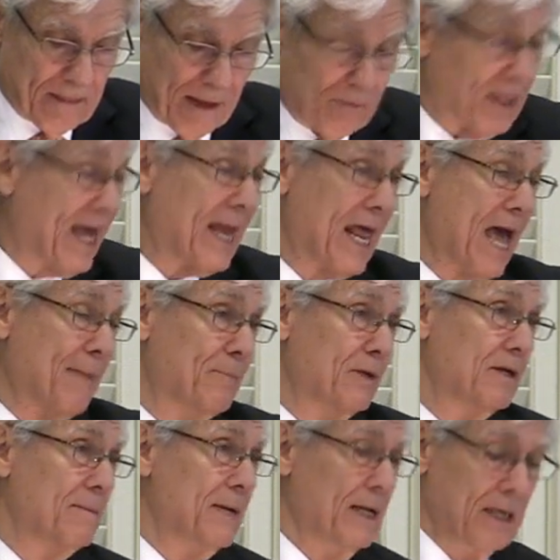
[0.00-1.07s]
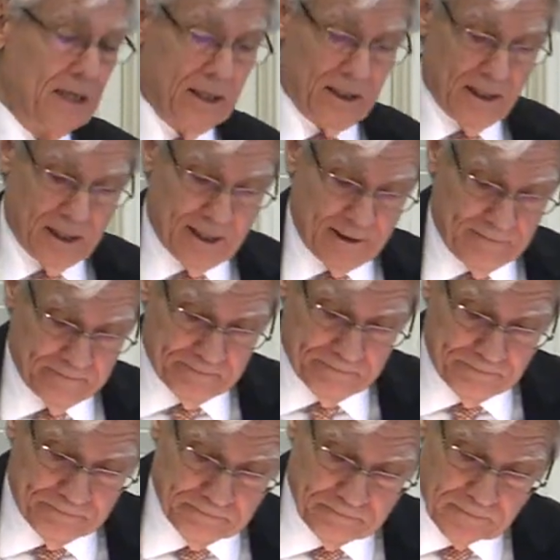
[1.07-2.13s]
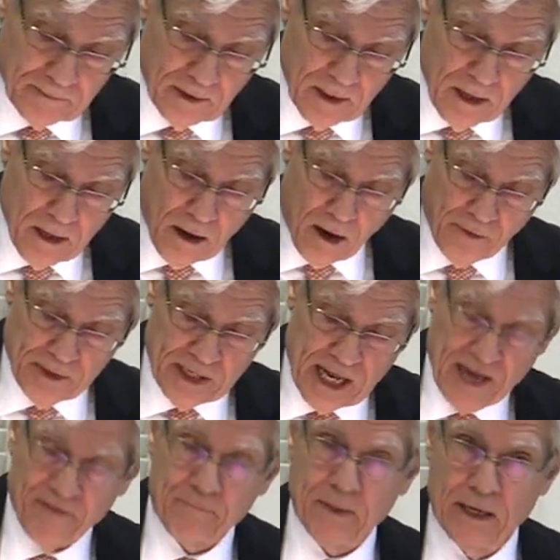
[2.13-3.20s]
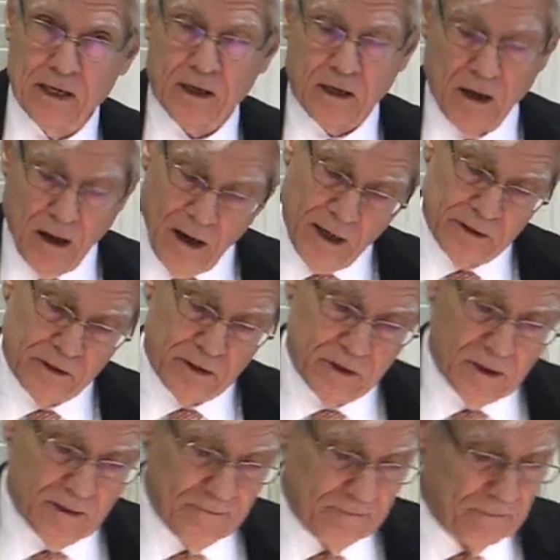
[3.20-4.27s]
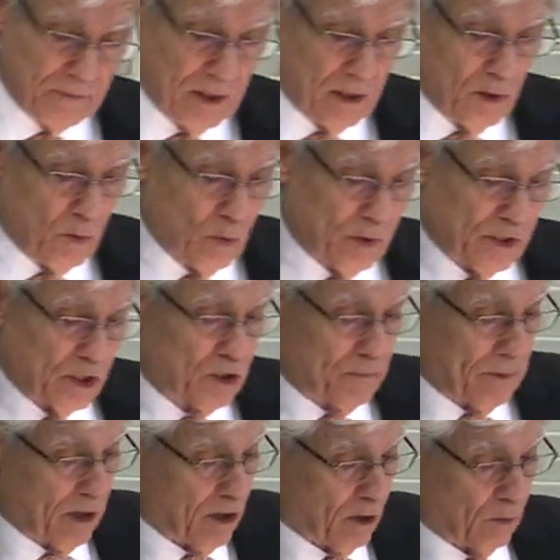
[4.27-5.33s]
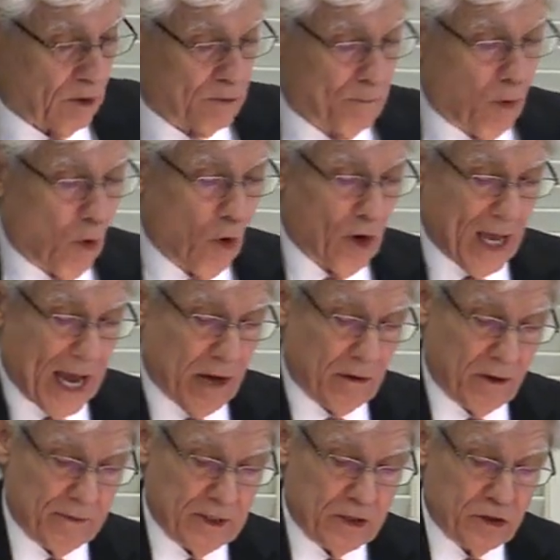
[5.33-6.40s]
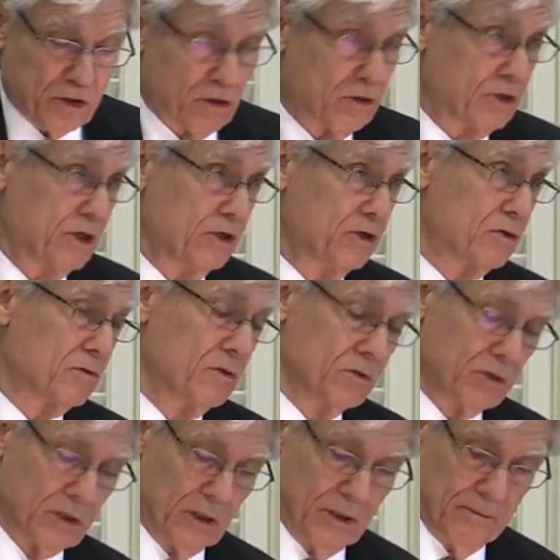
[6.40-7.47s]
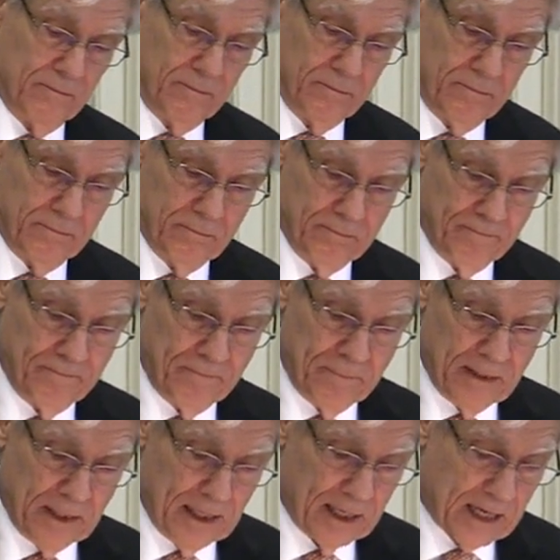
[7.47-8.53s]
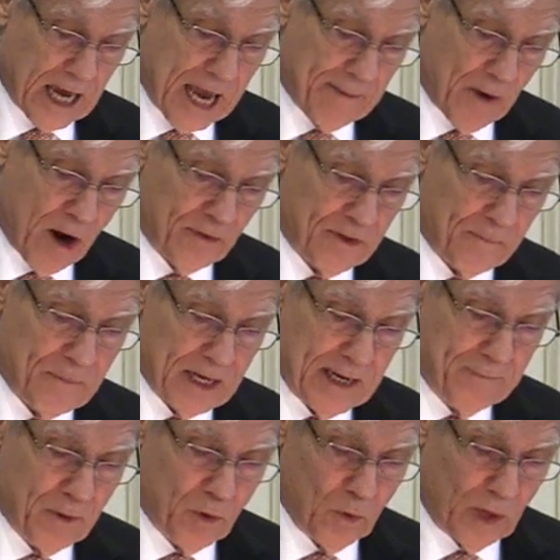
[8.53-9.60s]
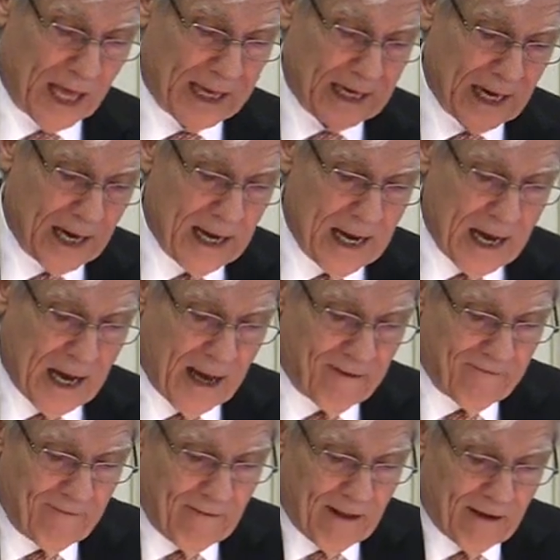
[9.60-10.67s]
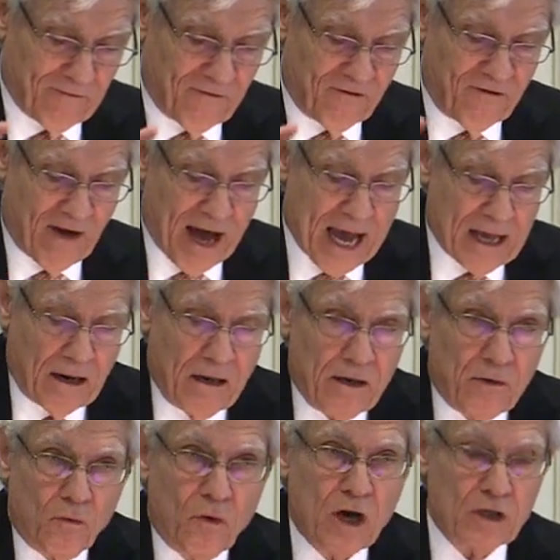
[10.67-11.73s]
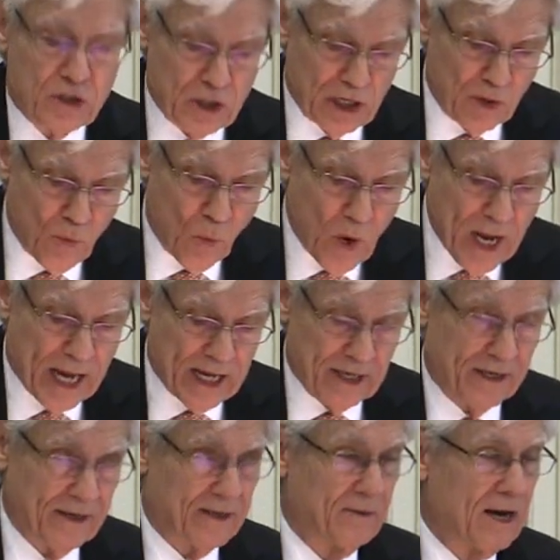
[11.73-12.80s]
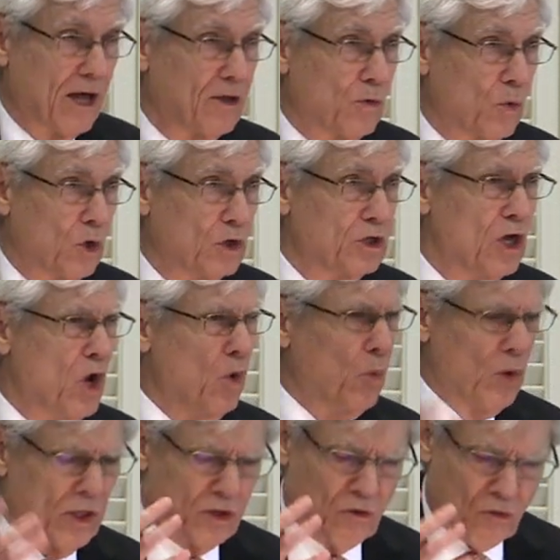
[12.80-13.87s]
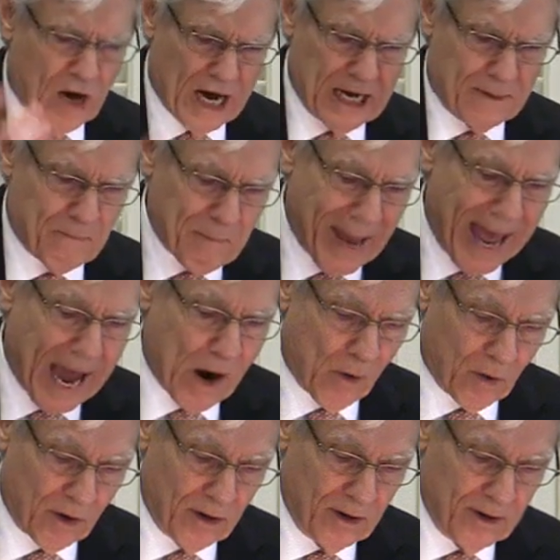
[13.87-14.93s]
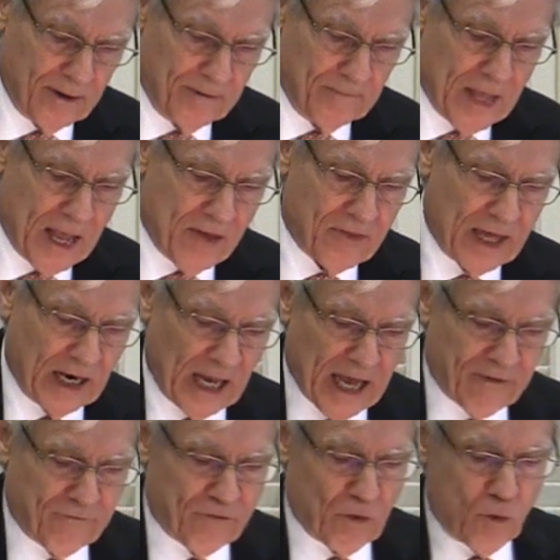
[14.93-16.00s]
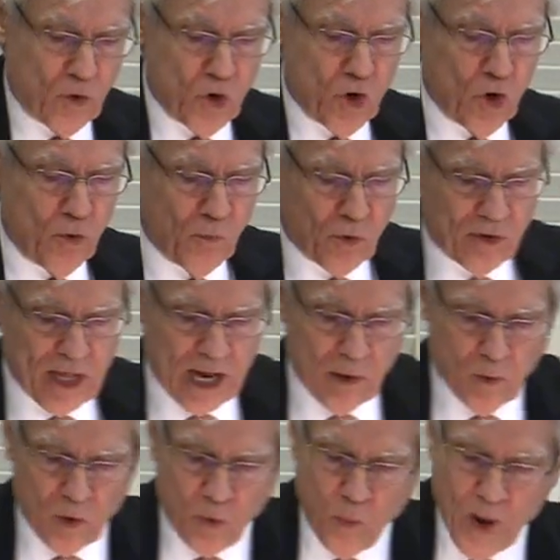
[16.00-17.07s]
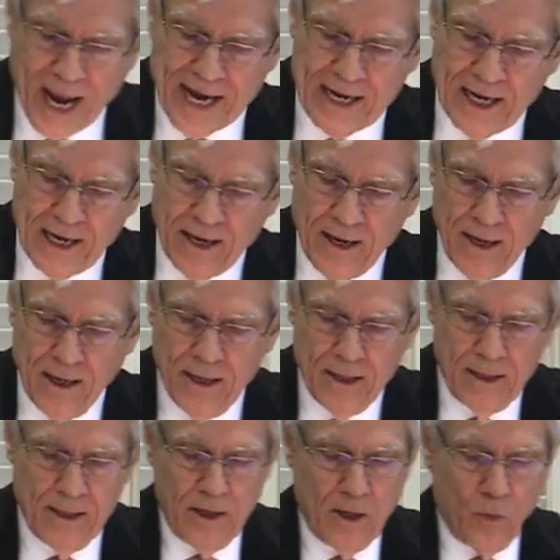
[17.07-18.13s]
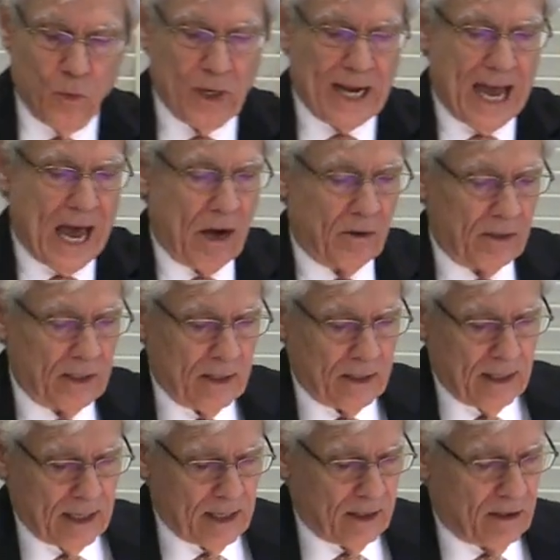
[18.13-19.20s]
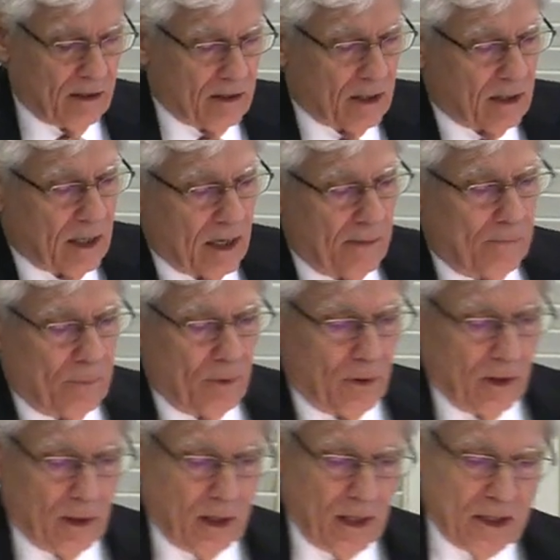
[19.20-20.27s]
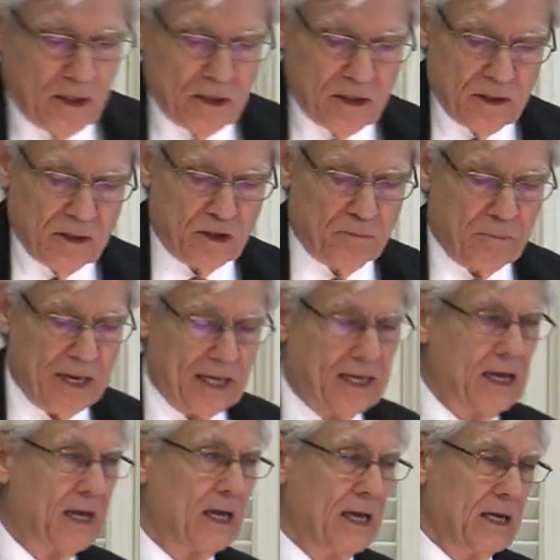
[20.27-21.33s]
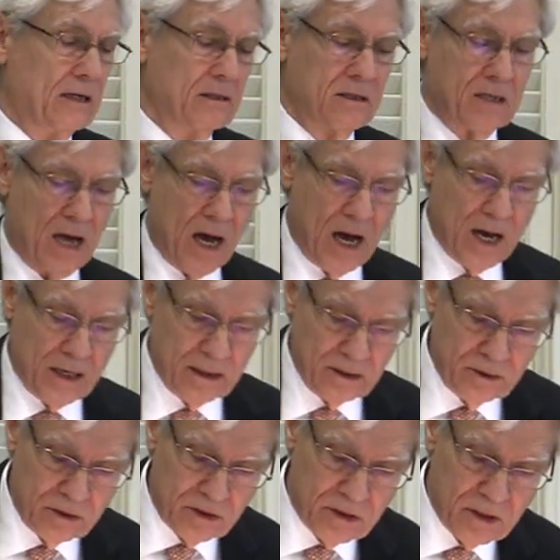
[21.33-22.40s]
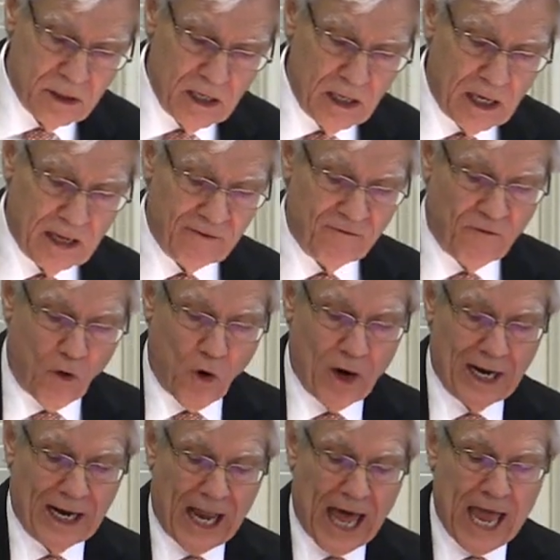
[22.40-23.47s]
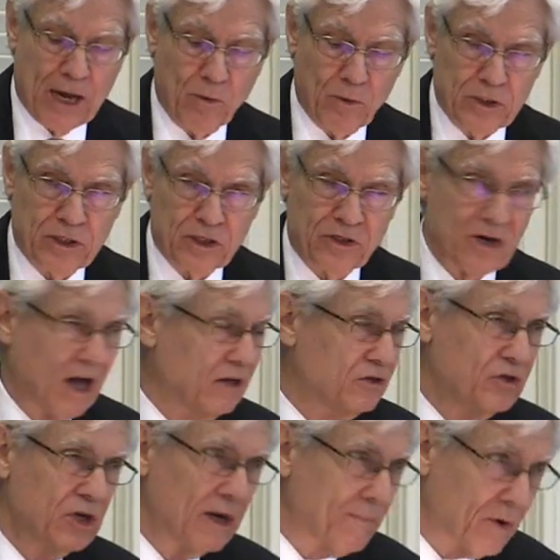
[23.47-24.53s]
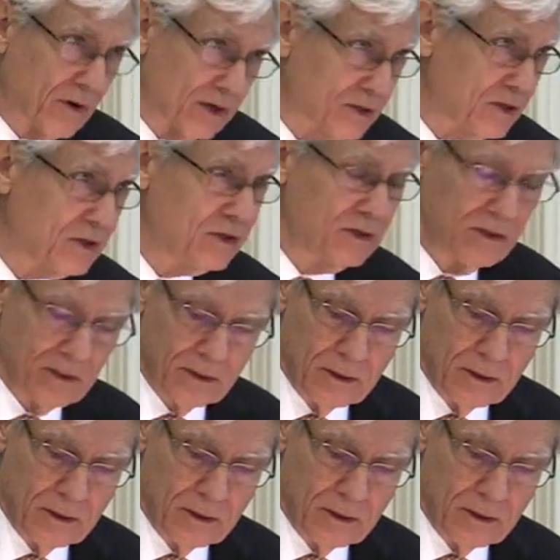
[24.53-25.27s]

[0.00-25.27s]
Well, that happened immediately on the day of Pentecost when the Spirit was poured out on the church in Jerusalem. He came on the people like a, a, a, violent rushing wind, in other words, with great power. They left the room where they were waiting, went out into the temple, speaking in tongues, in foreign languages, not gibberish,